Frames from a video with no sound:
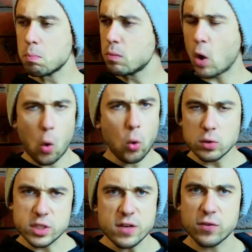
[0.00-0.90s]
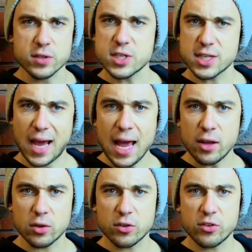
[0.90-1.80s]
all different
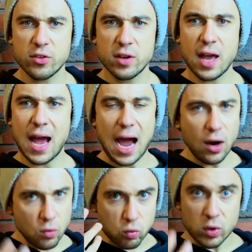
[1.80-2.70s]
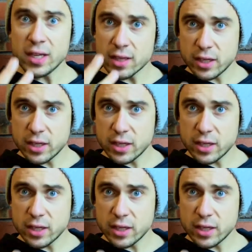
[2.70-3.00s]
scales, are really,